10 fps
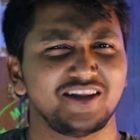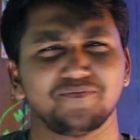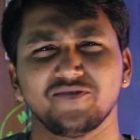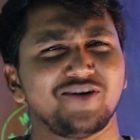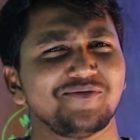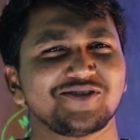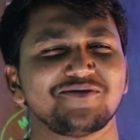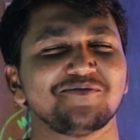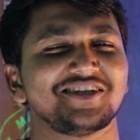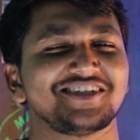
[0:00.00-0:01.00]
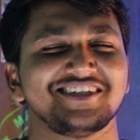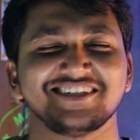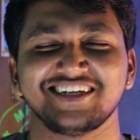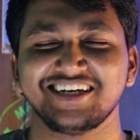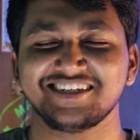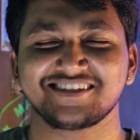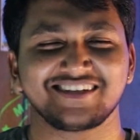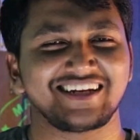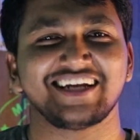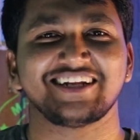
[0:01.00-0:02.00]
The performance of the machine is
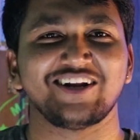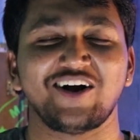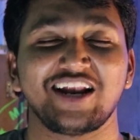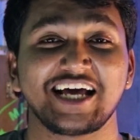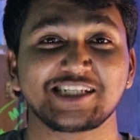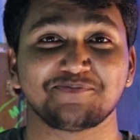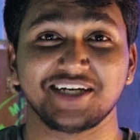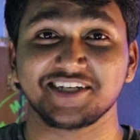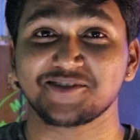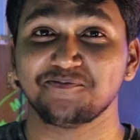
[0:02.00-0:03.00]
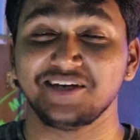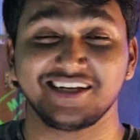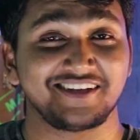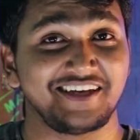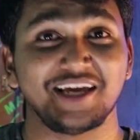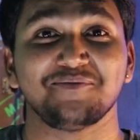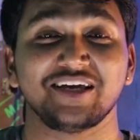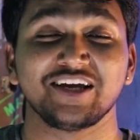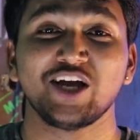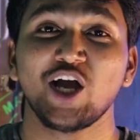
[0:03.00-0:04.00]
great in all aspects, be it
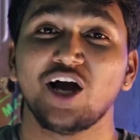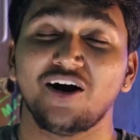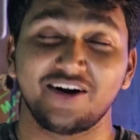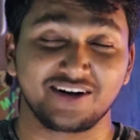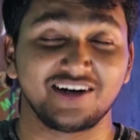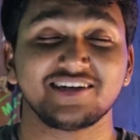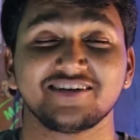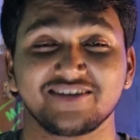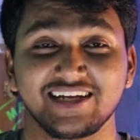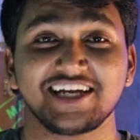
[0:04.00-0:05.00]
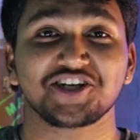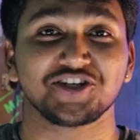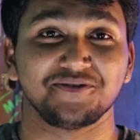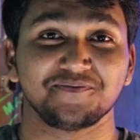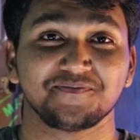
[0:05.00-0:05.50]
gaming or content creation.